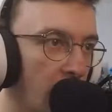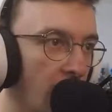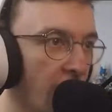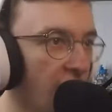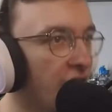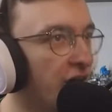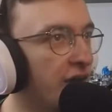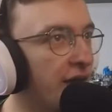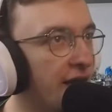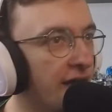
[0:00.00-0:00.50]

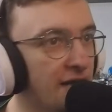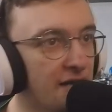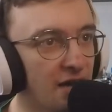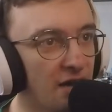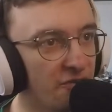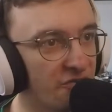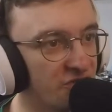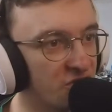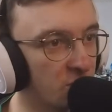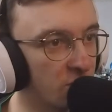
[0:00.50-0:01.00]
I, and
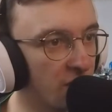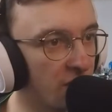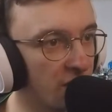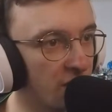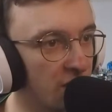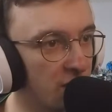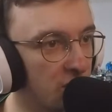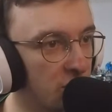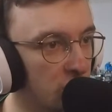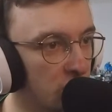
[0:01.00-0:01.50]
after
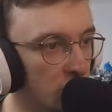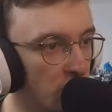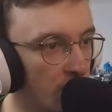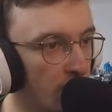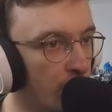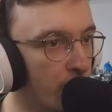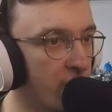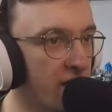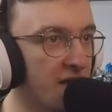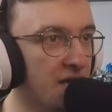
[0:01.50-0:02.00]
my
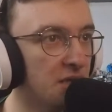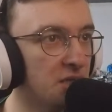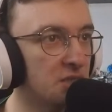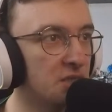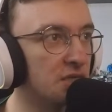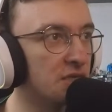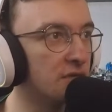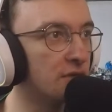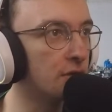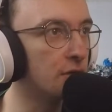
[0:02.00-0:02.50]

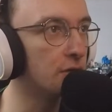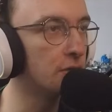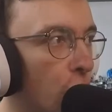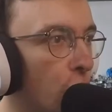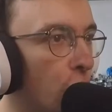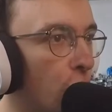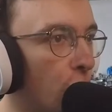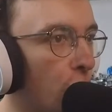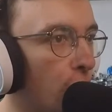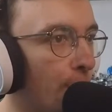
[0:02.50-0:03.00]
amazing
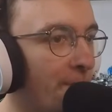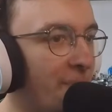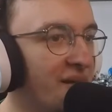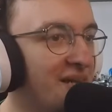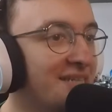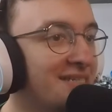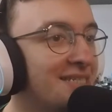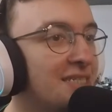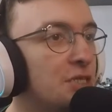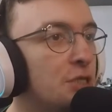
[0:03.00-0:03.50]

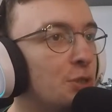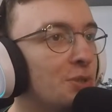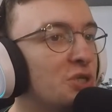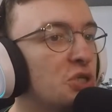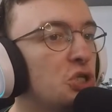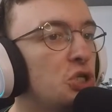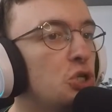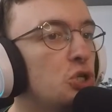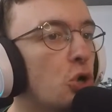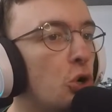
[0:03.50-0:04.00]
abilities in
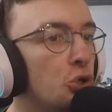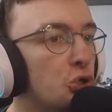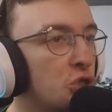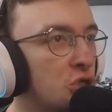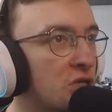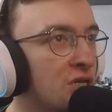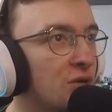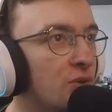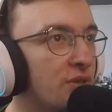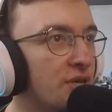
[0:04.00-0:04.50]
order not
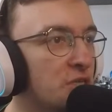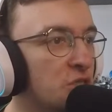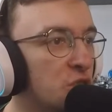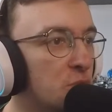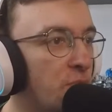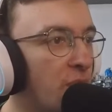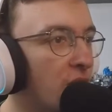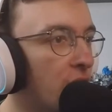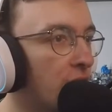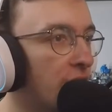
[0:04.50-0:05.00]
to kill that
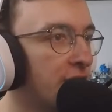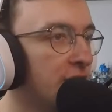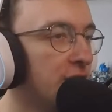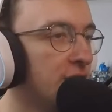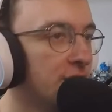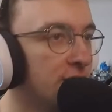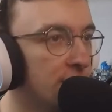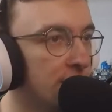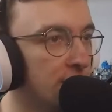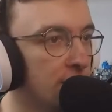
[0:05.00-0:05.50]
spy,
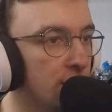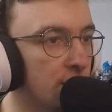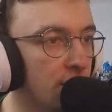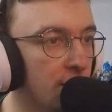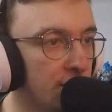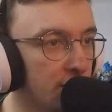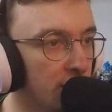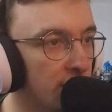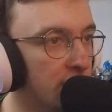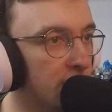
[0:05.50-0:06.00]

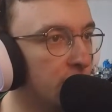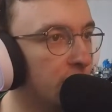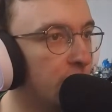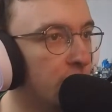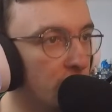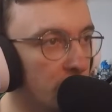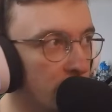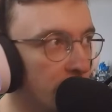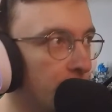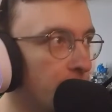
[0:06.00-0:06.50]
I died.
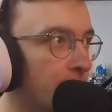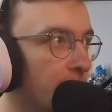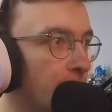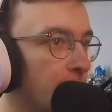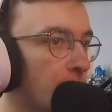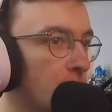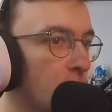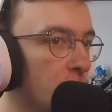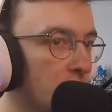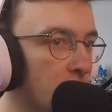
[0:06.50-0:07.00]
But
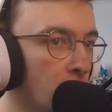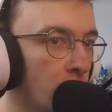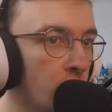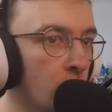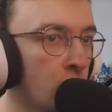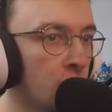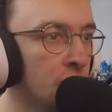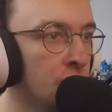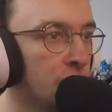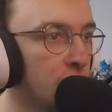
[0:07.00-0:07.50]
we got what we
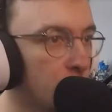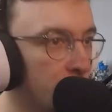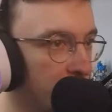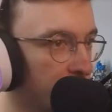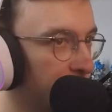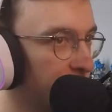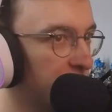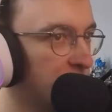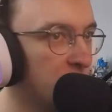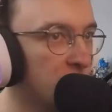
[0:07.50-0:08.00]
wanted, we
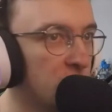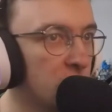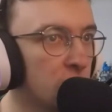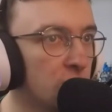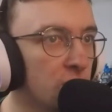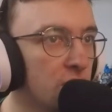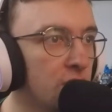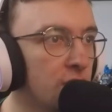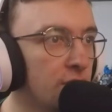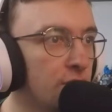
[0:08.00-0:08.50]
got a sentry
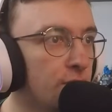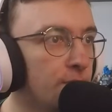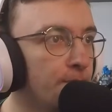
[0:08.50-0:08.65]
gun kill.